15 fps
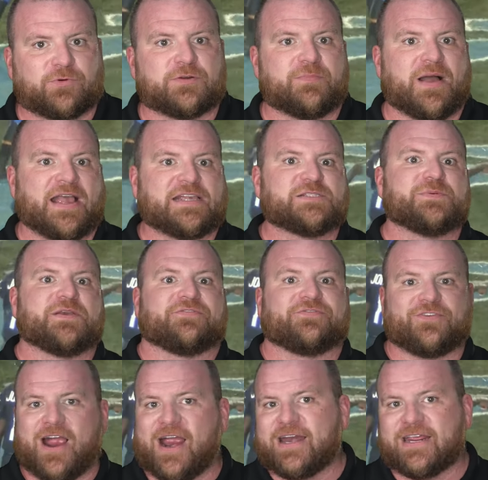reminds me of
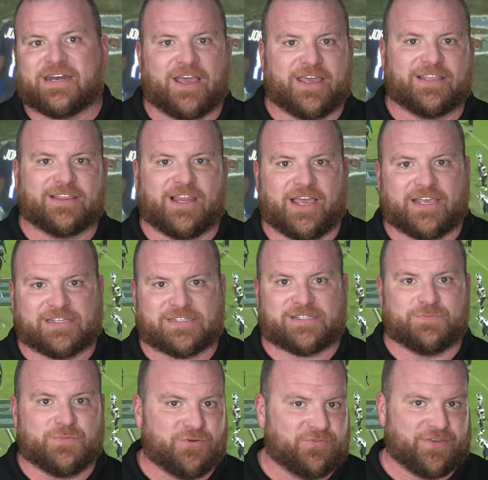Friday Night
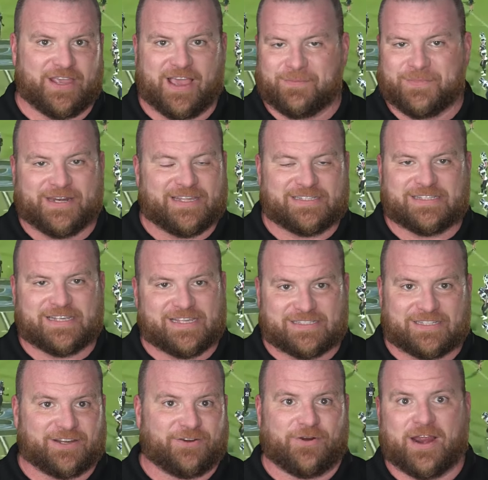Lights movie. I mean,
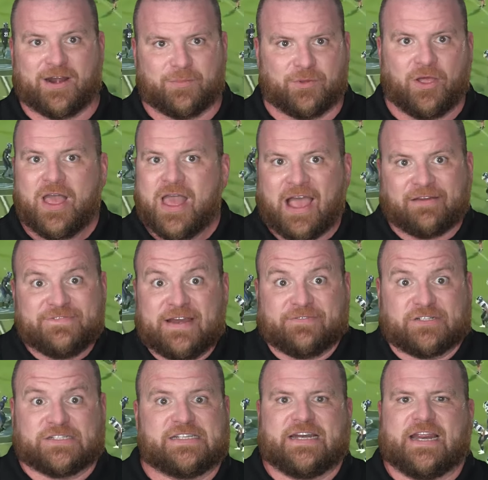it's incredible. I've
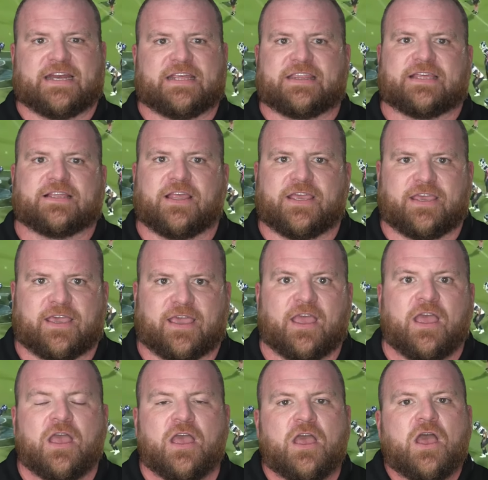never seen anything like it.
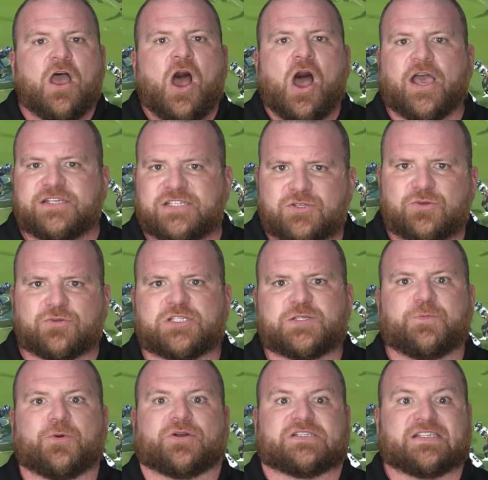High school
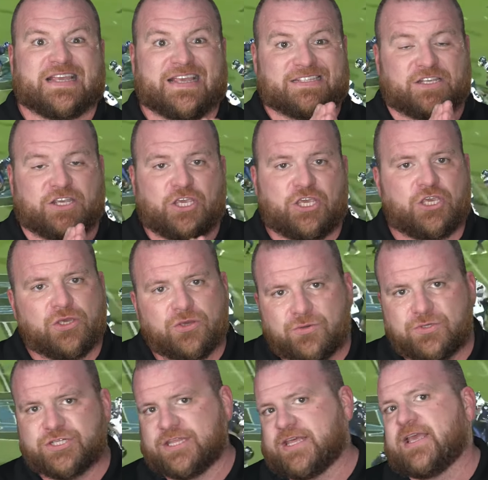sports is a
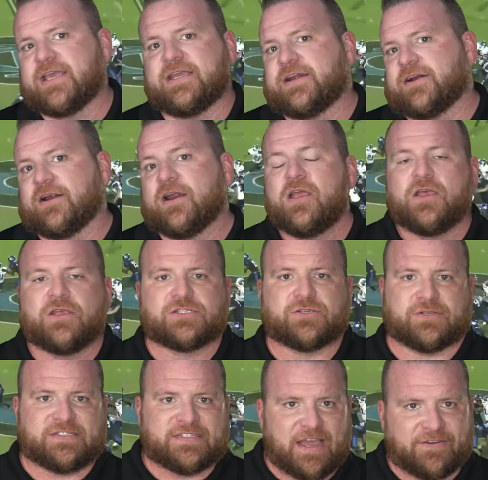huge thing here,
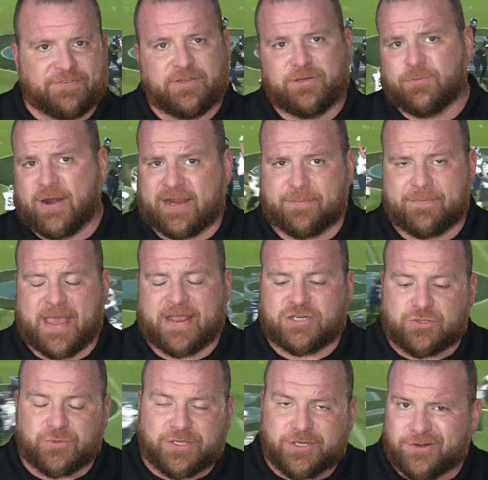so I definitely recommend
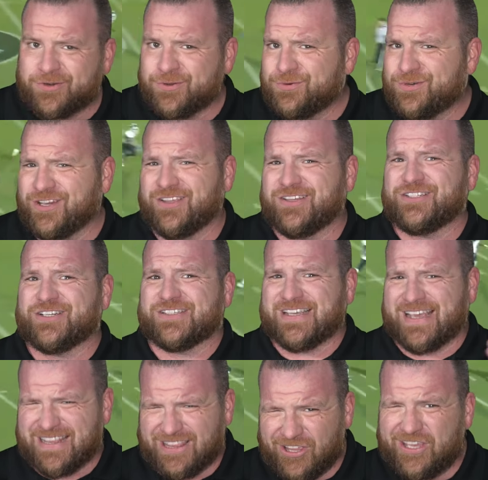doing your due diligence
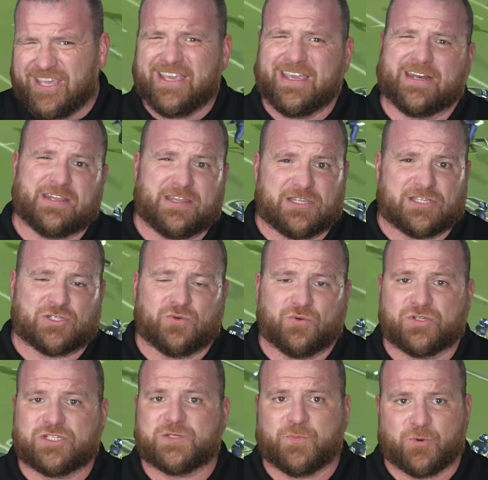and looking into the
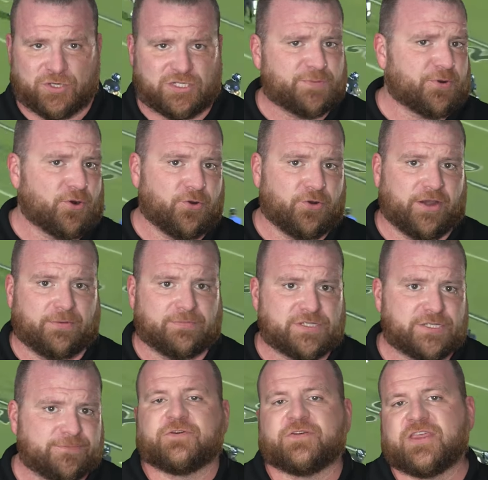school's sports
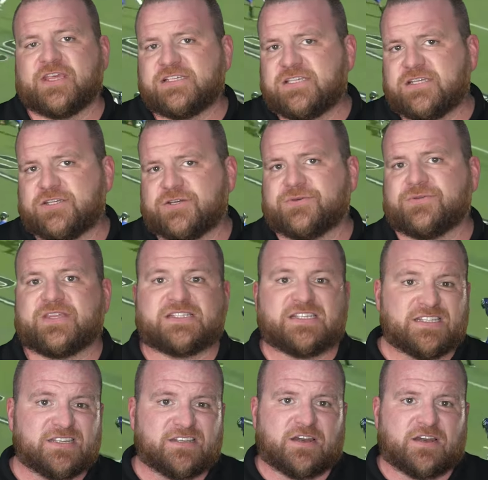programs. For things to do, this is